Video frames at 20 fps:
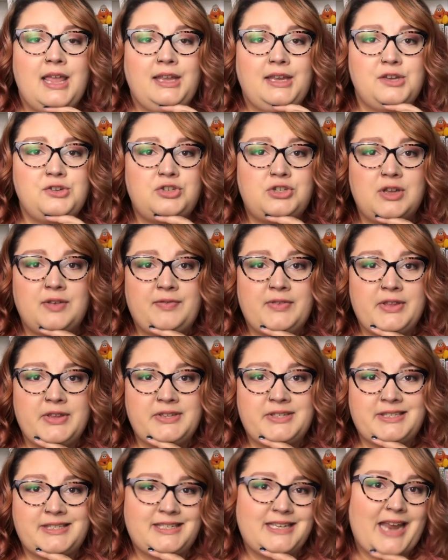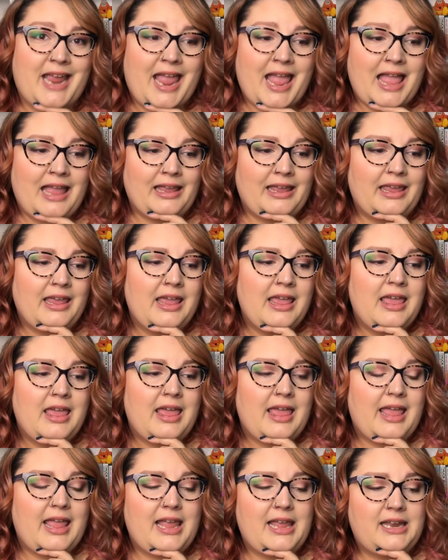get yourself a little snack
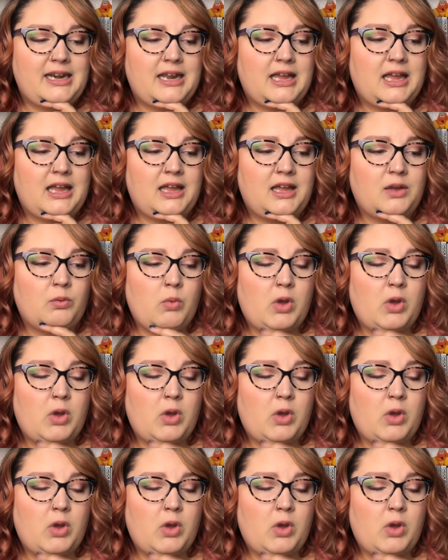and uh,